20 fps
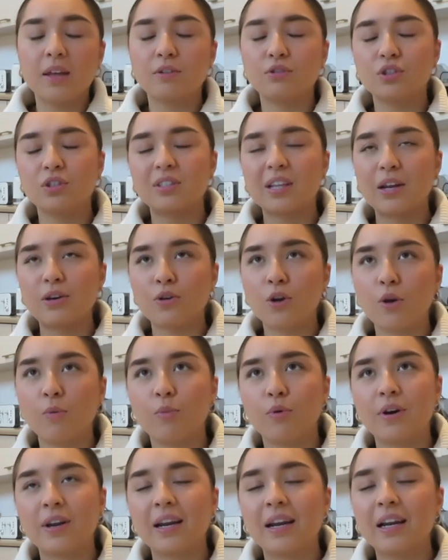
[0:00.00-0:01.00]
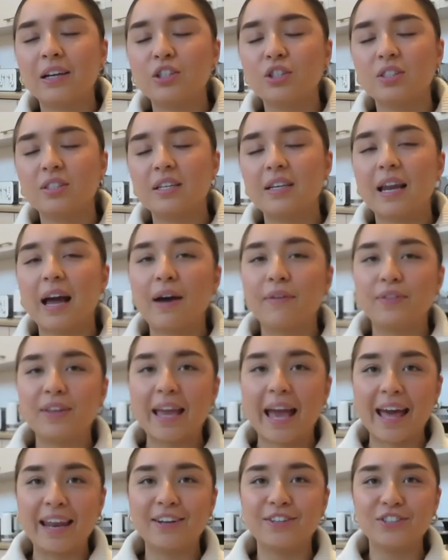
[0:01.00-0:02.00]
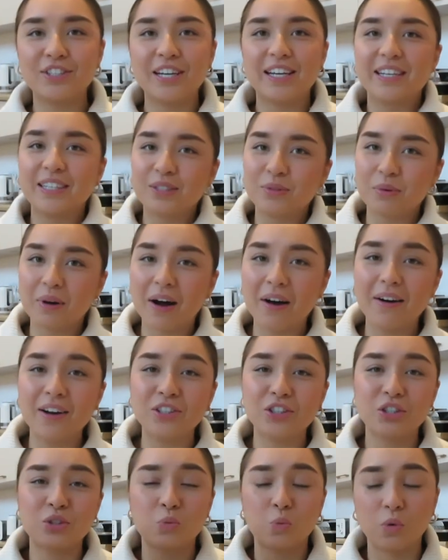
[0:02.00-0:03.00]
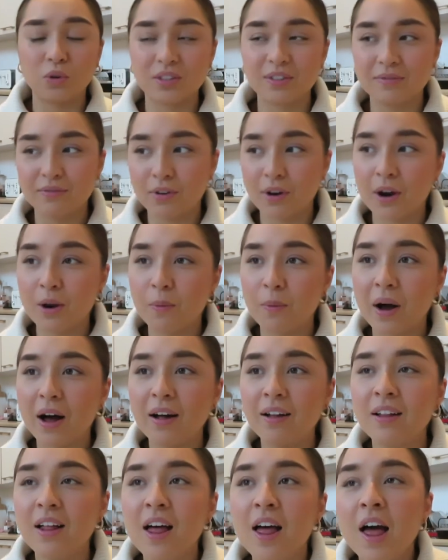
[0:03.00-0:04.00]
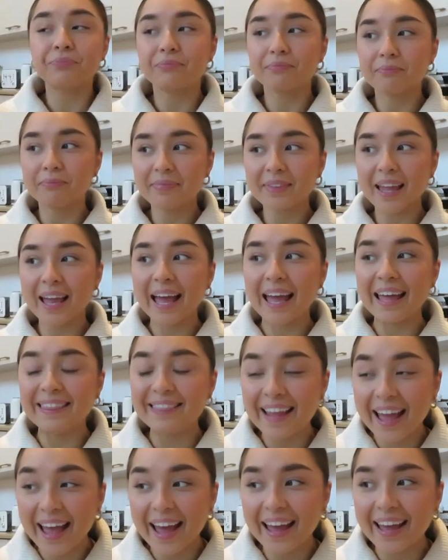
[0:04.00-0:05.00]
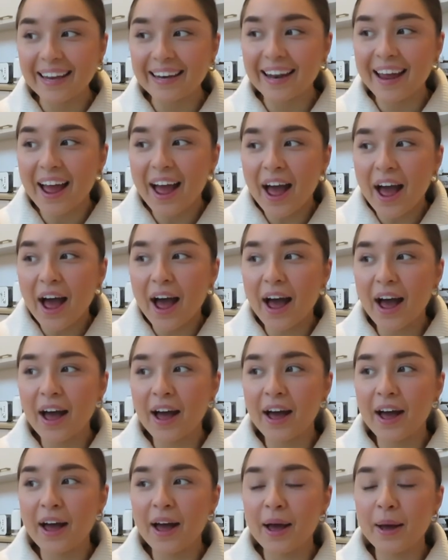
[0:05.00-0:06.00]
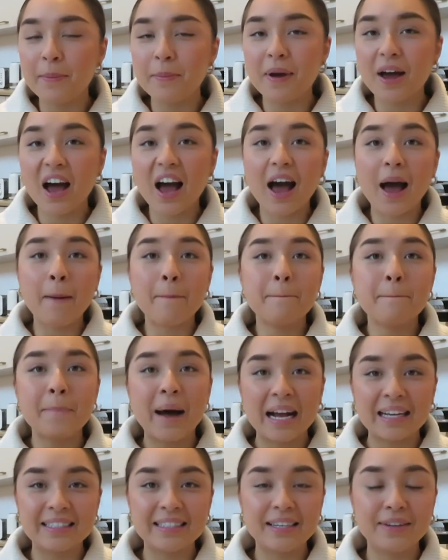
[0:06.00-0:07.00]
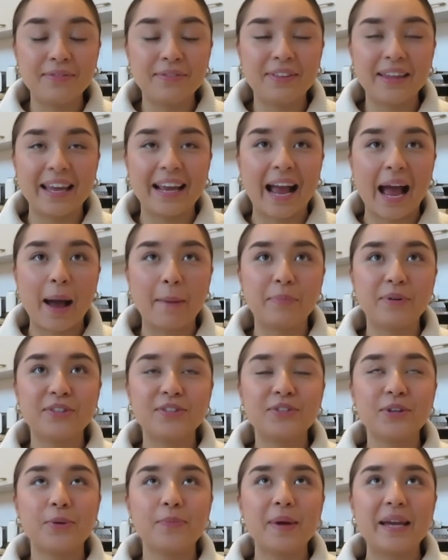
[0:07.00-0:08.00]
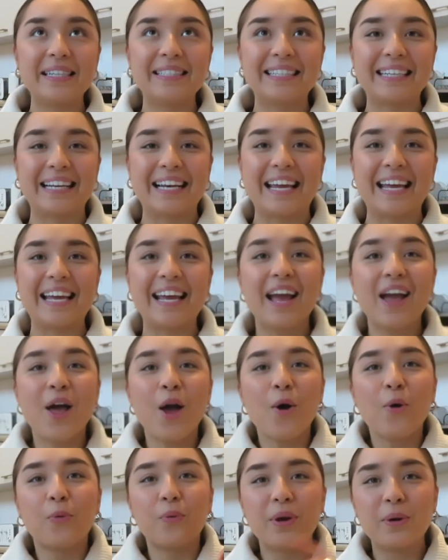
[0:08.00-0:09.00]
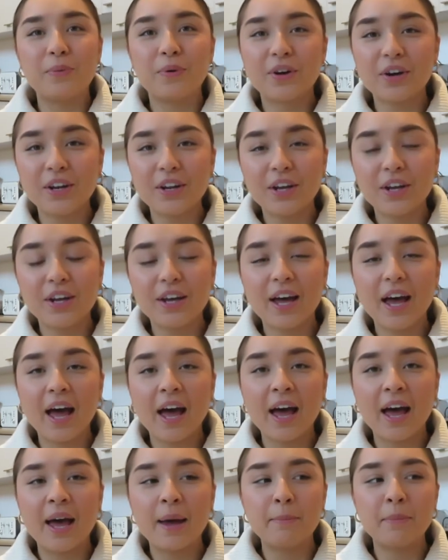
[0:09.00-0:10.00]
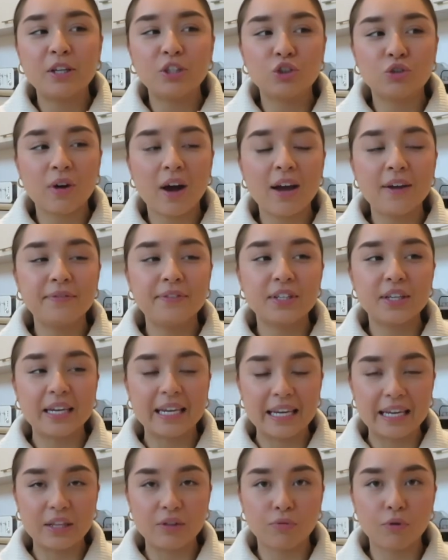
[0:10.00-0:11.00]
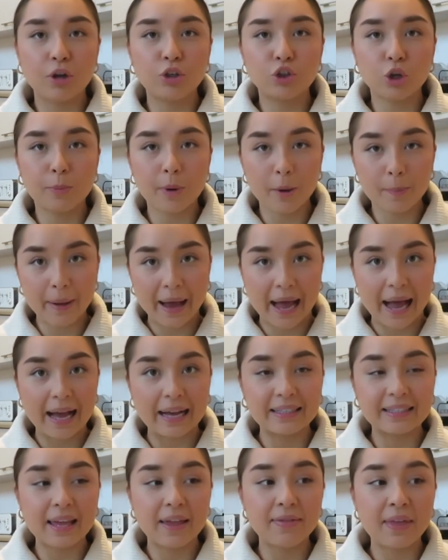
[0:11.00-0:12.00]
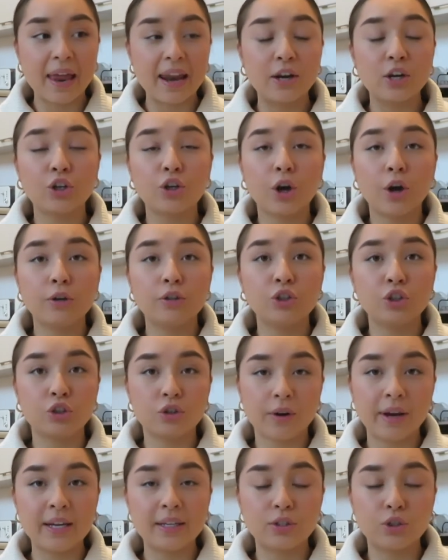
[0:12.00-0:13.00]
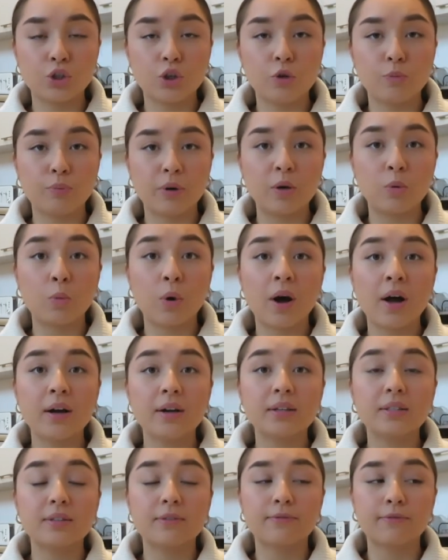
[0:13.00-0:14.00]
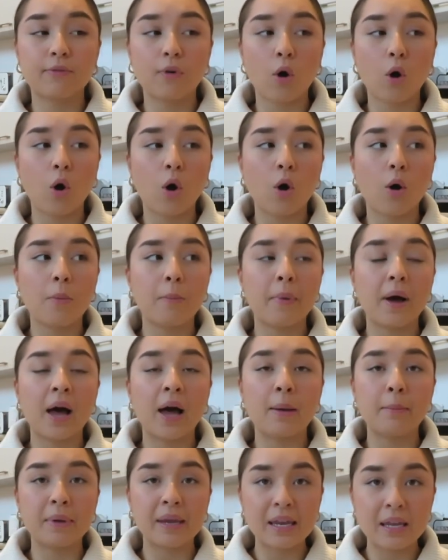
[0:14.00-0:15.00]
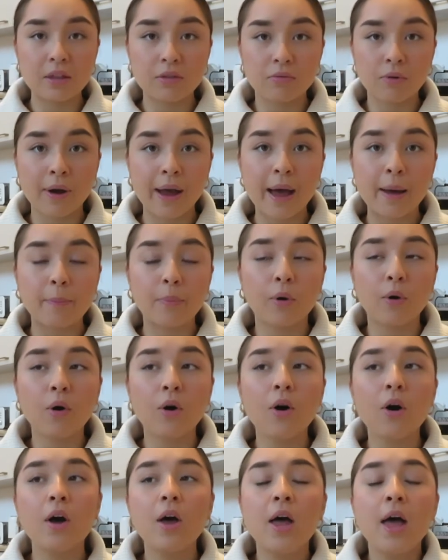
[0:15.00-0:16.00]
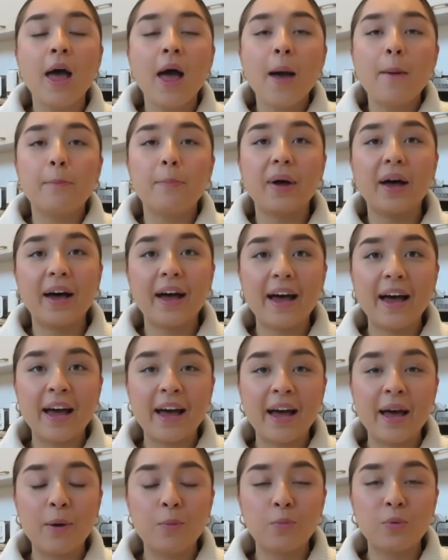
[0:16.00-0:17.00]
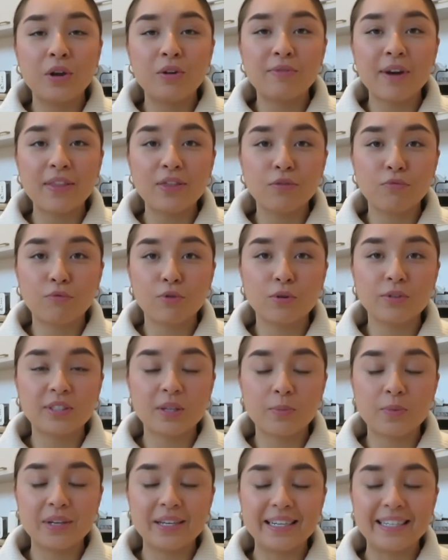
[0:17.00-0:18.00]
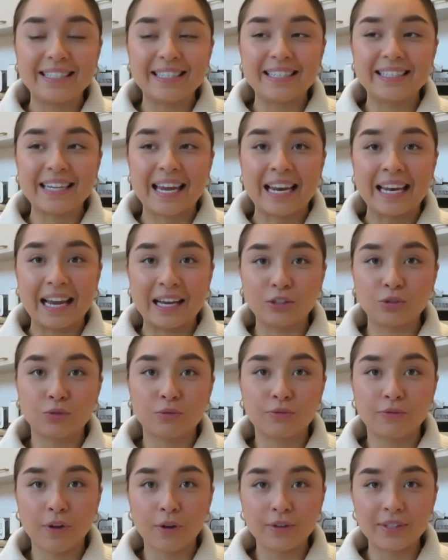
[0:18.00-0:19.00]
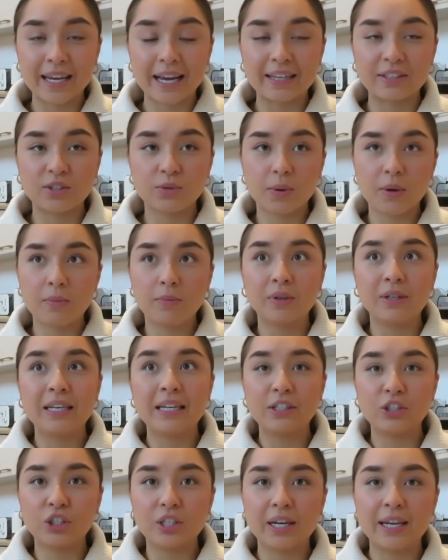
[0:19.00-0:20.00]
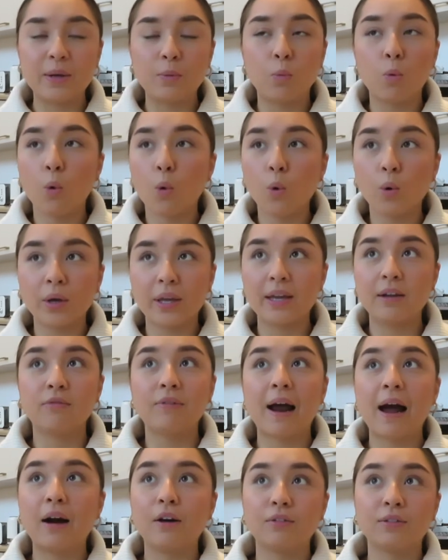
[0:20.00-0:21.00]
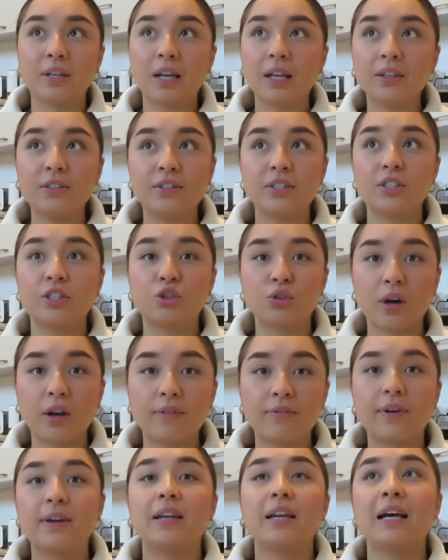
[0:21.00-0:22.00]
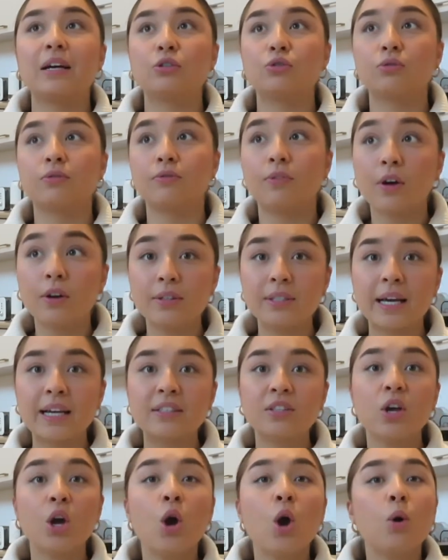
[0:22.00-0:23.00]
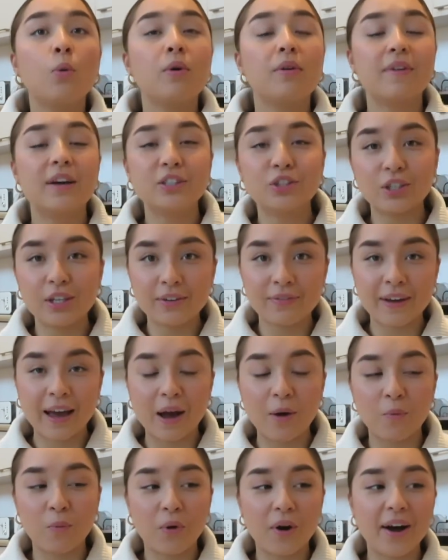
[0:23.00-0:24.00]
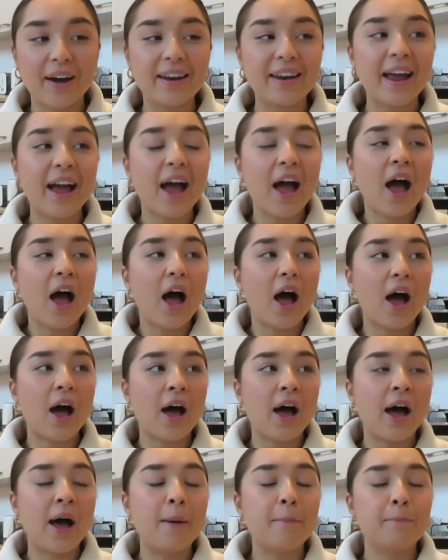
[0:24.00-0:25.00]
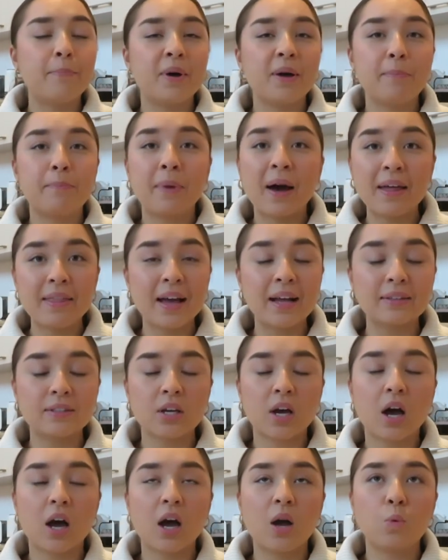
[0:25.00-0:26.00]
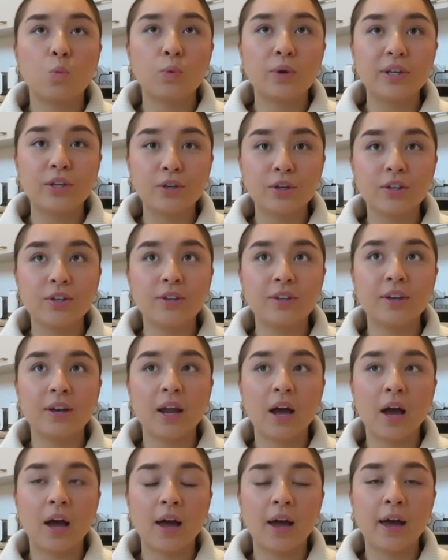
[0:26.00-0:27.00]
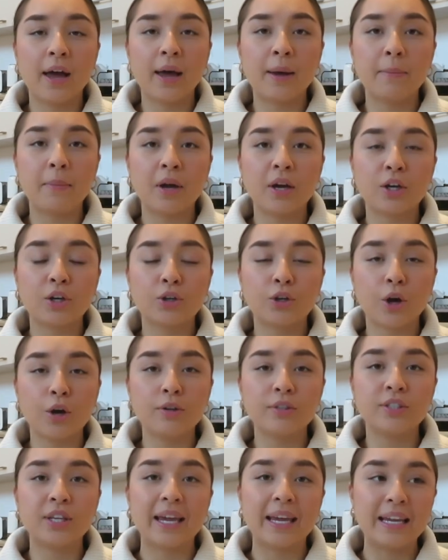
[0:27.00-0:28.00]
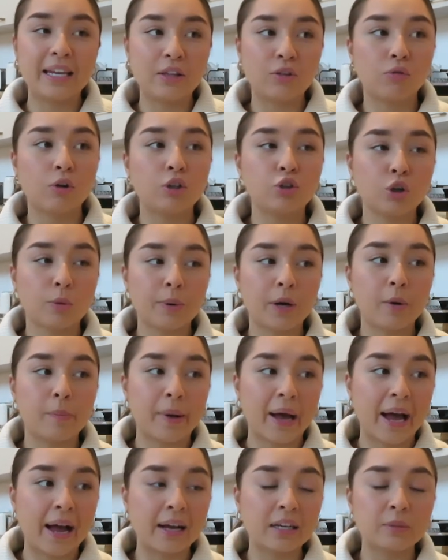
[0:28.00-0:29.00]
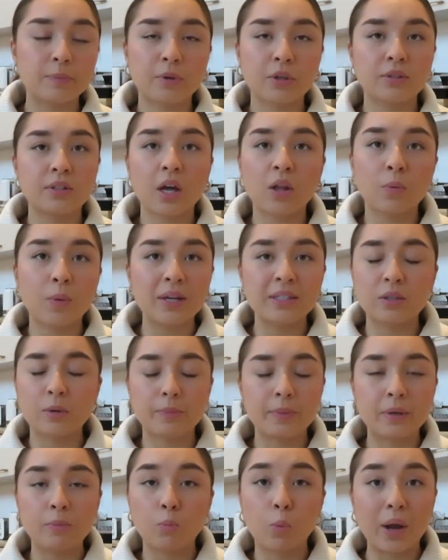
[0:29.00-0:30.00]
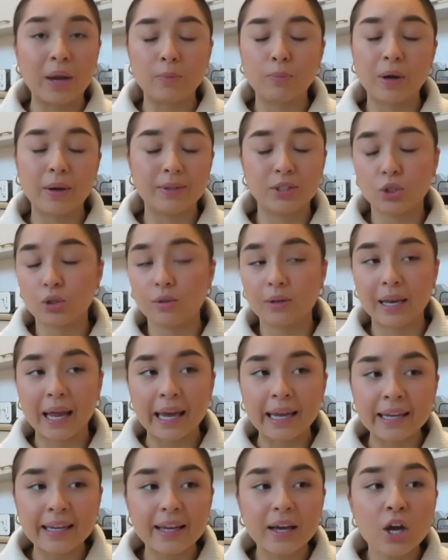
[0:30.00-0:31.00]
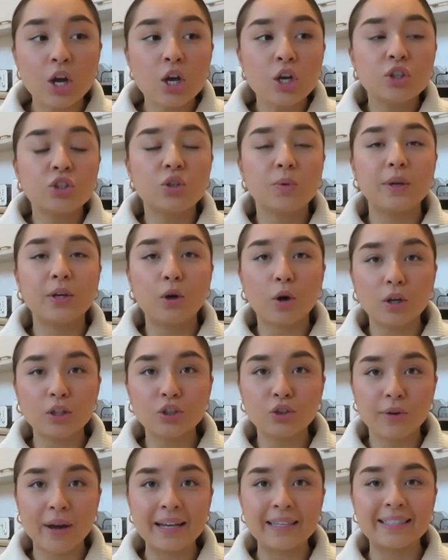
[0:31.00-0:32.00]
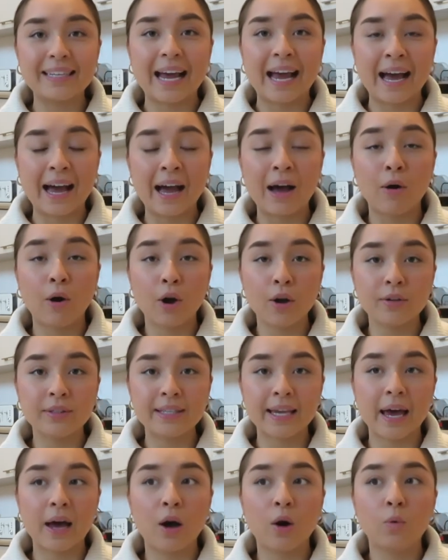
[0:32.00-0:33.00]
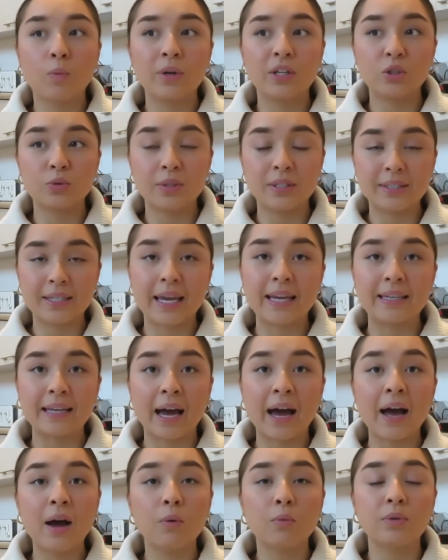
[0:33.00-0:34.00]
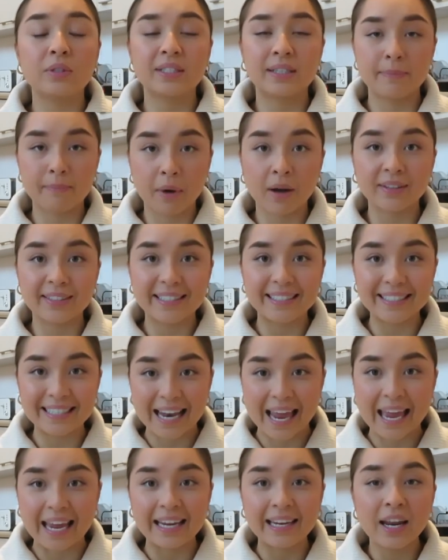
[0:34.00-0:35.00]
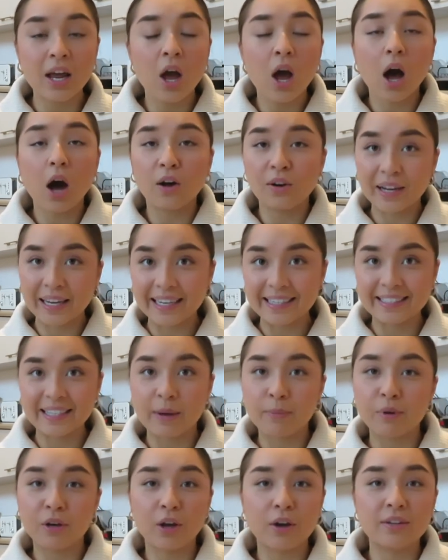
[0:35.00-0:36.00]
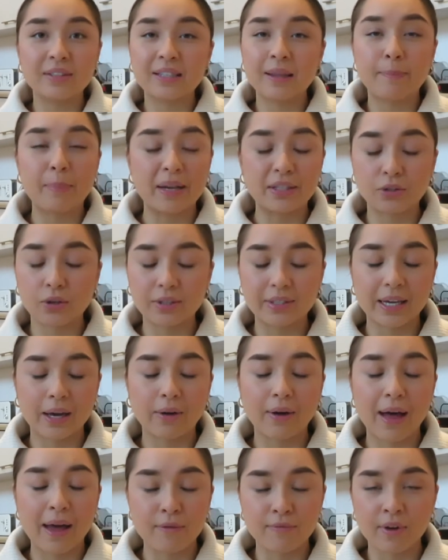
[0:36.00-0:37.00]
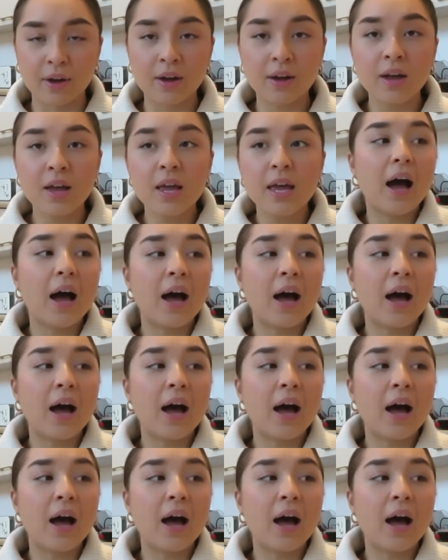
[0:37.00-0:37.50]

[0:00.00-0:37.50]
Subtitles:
There was just like no point, and I just didn't have the energy as well. I just wasn't very well. And then a massive thing happened. So basically, we were gonna drive to Heathrow, drop our bags, then go straight to Printworks from Heathrow Airport. But we read the rules that we needed a lateral flow test. So we were literally walking around London trying to find a lateral flow test. We eventually found one, but by that time we couldn't go to Heathrow and drop our bags because otherwise it would have been way, way too late. So we got dressed at our hotel, which we stayed at, was St. Martin's Lane. I'll link it down below, it's the best hotel ever.